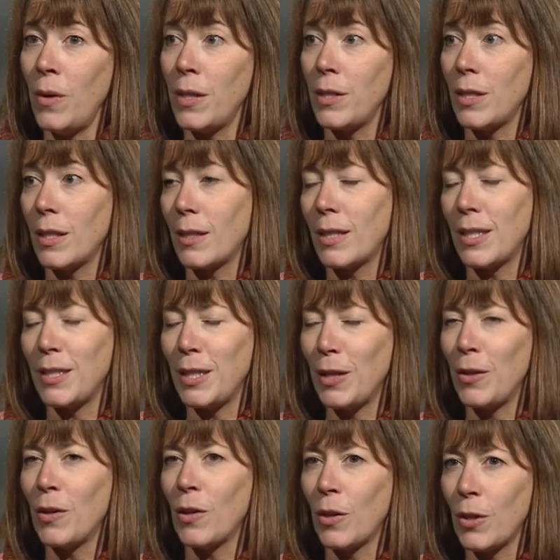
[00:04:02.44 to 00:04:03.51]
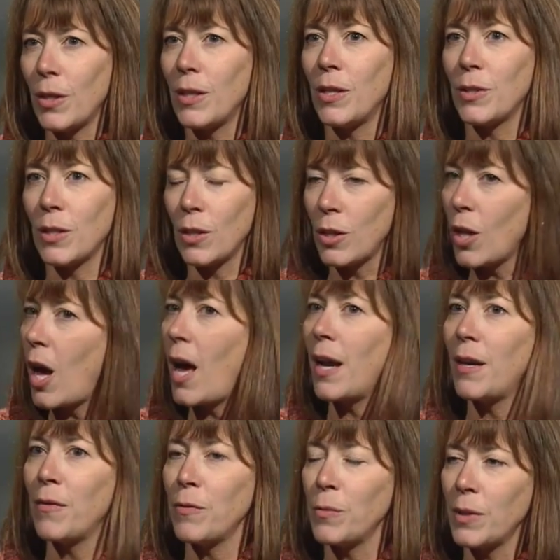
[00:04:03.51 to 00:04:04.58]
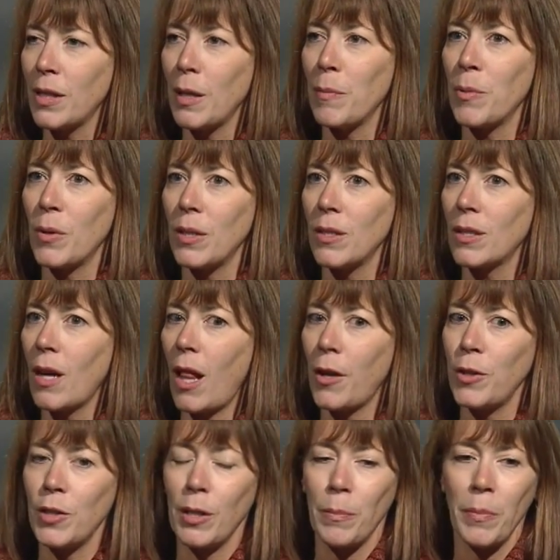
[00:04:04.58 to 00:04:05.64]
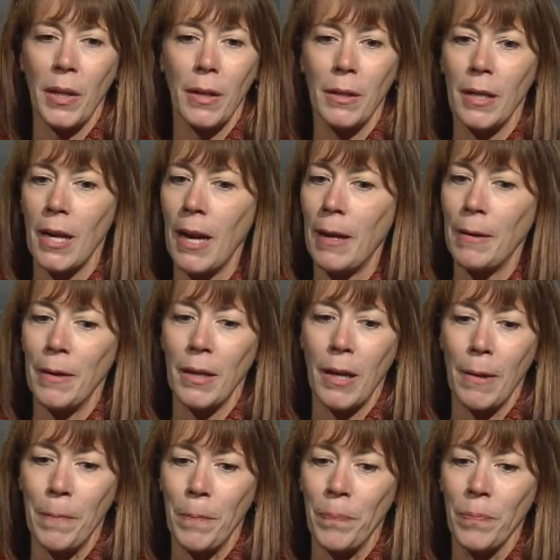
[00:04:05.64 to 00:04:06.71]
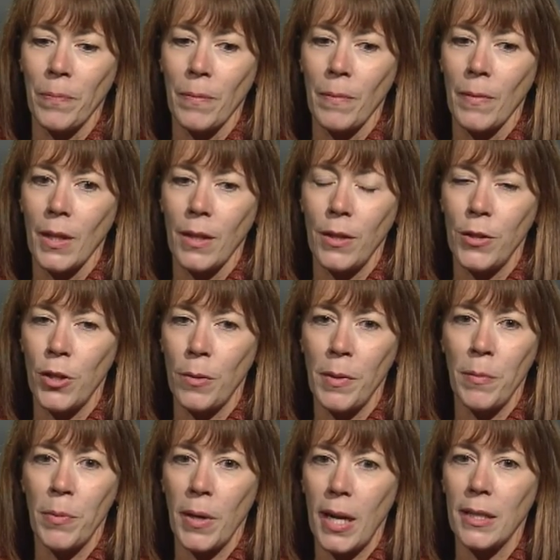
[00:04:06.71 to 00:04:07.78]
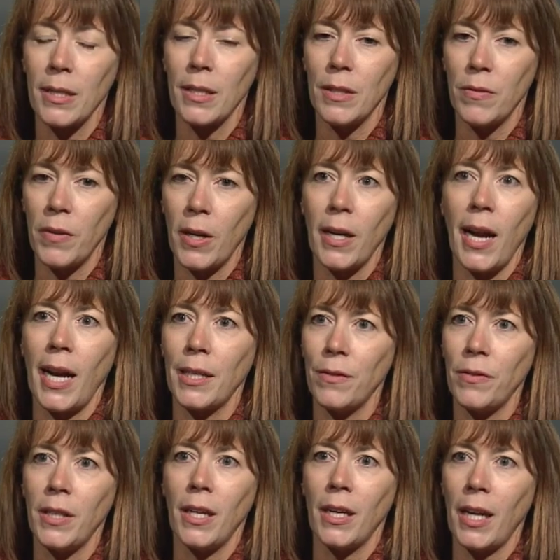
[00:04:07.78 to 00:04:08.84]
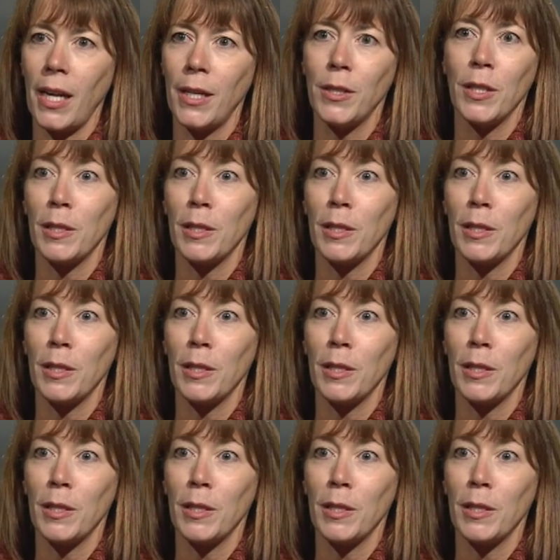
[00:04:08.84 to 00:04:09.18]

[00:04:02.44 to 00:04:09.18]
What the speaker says: and to continue to learn. There's a lot of really important scholarship, and the German press is very actively engaged,